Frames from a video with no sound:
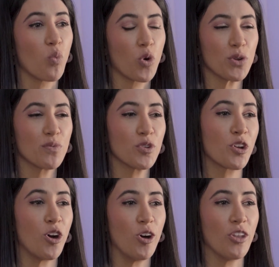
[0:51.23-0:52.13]
weren't for the
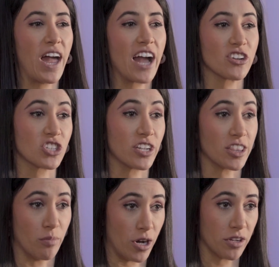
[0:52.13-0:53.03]
call to action at
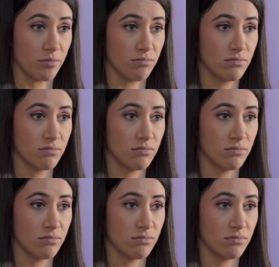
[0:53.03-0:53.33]
the bottom.